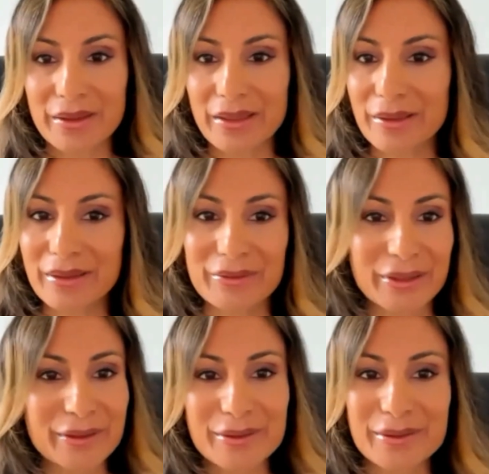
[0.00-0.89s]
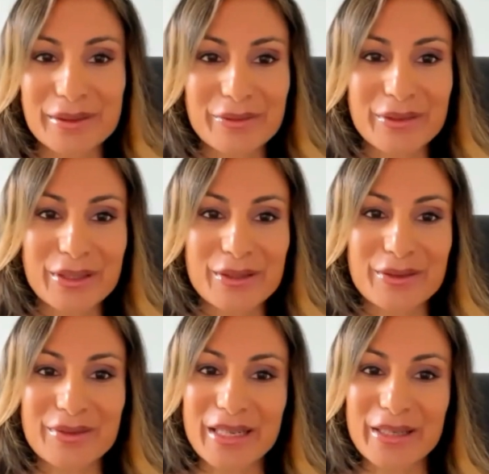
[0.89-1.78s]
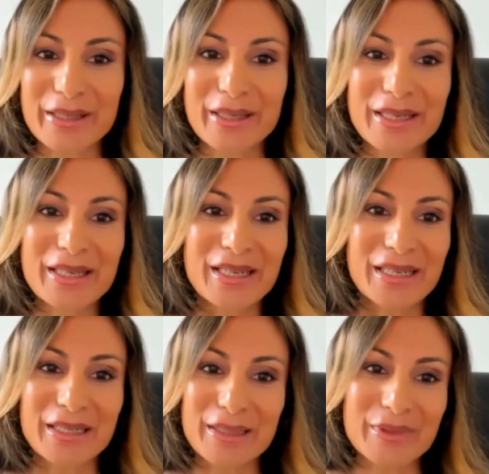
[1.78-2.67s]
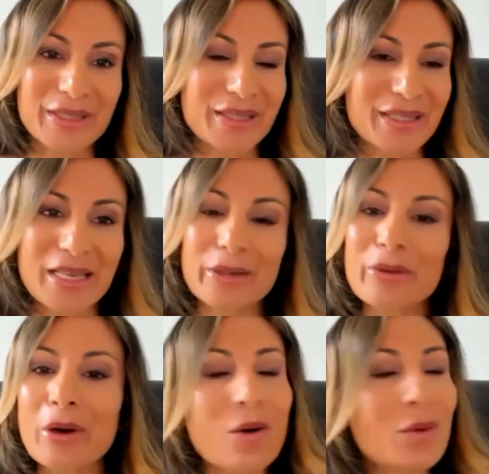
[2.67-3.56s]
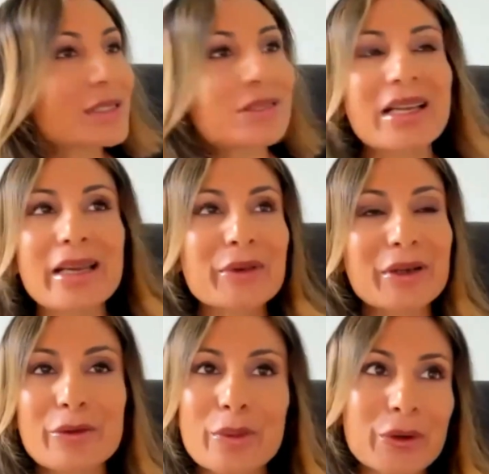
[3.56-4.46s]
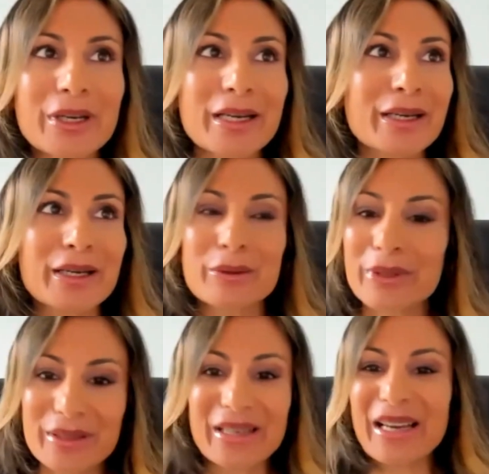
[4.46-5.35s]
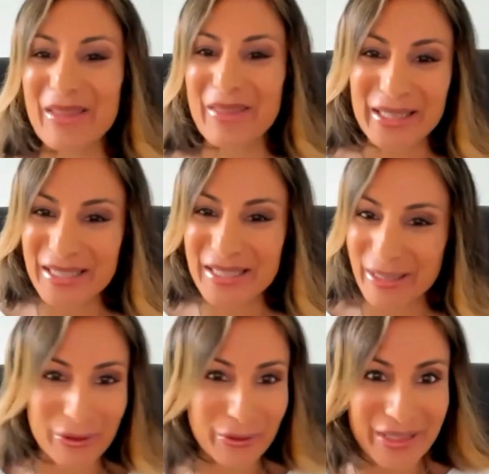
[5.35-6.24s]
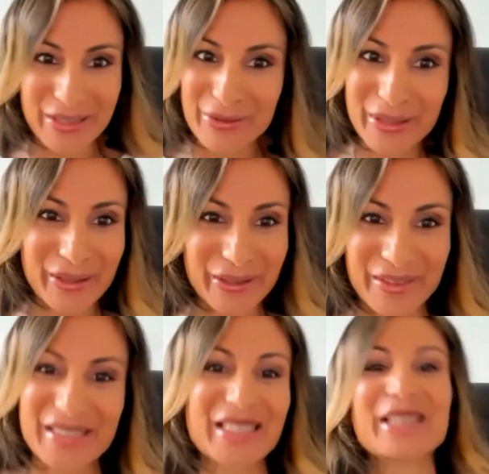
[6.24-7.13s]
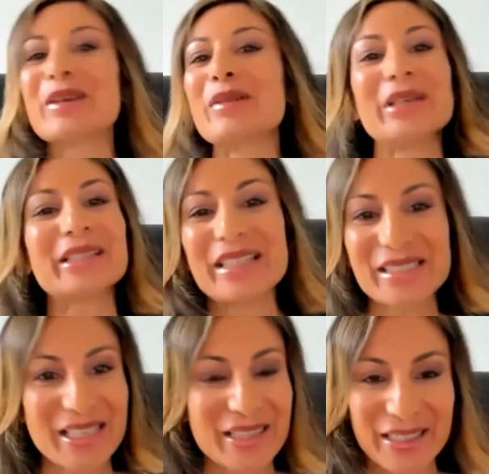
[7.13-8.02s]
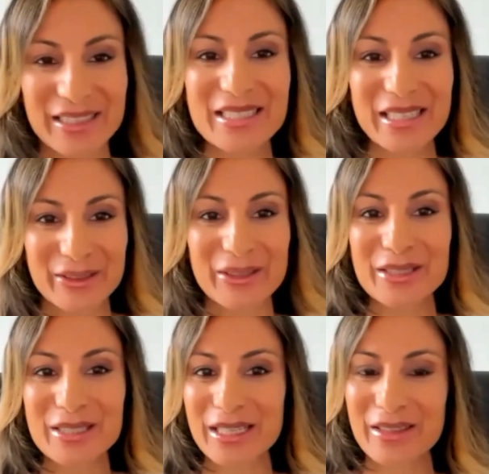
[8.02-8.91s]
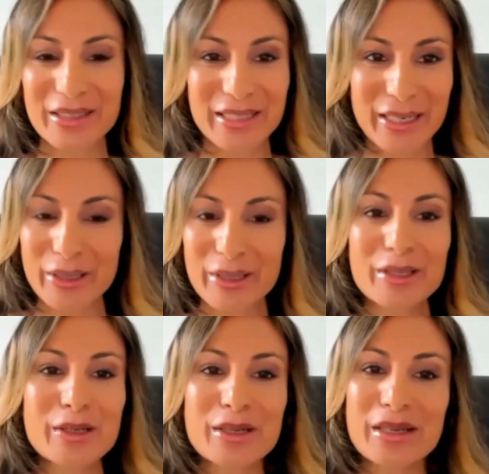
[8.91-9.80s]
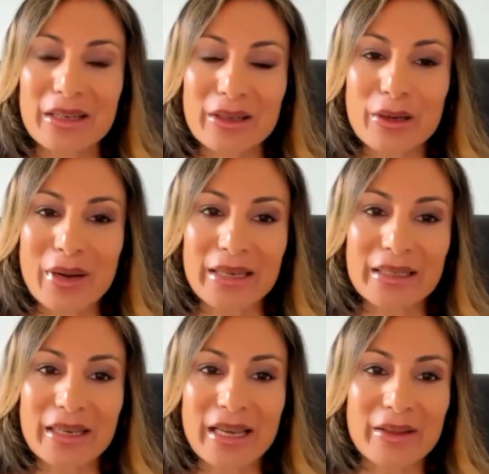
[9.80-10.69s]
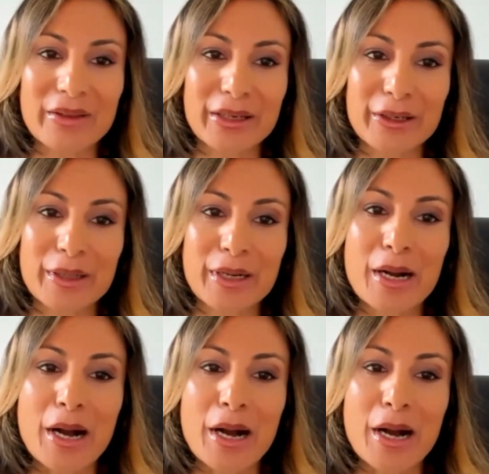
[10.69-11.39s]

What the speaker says: Yeah, I love it. Love the use of data. It's like we're always clamoring for more data. And then it's like, what do we do with all of this data? But yes, I think the technology and the data kind of go hand in hand there.